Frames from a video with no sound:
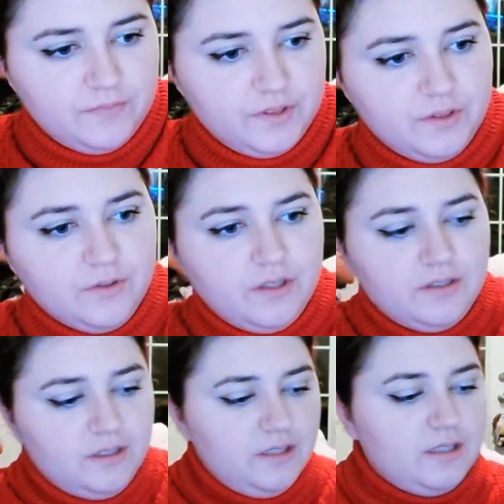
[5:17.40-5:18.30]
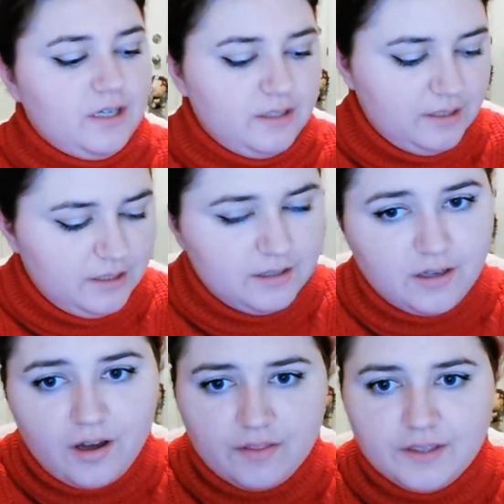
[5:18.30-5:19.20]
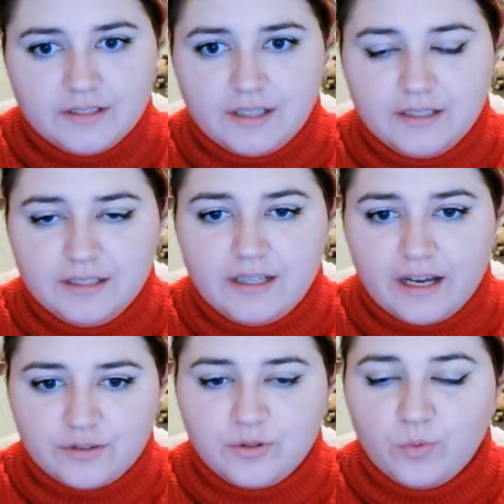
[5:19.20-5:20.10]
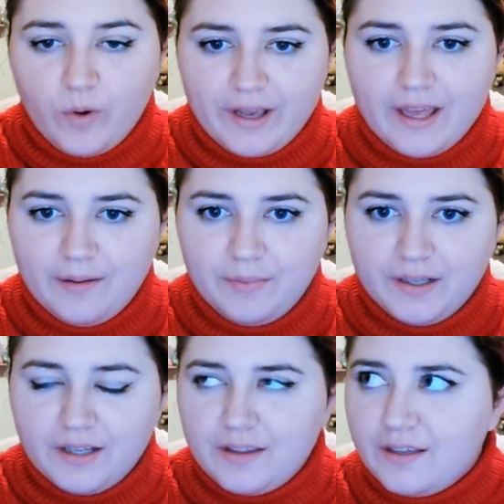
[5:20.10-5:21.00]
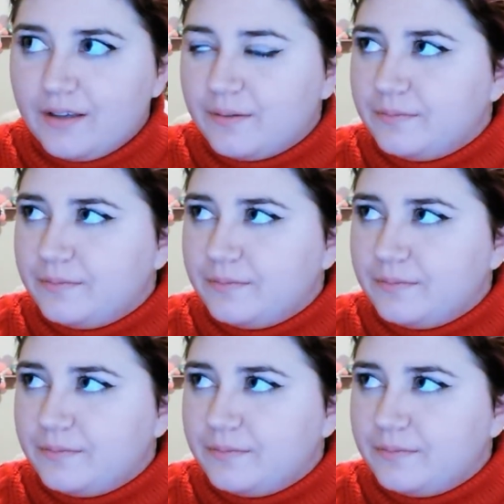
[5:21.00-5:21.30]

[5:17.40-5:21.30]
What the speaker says: You know what I need? I need not this. I need an actual white headband, I think.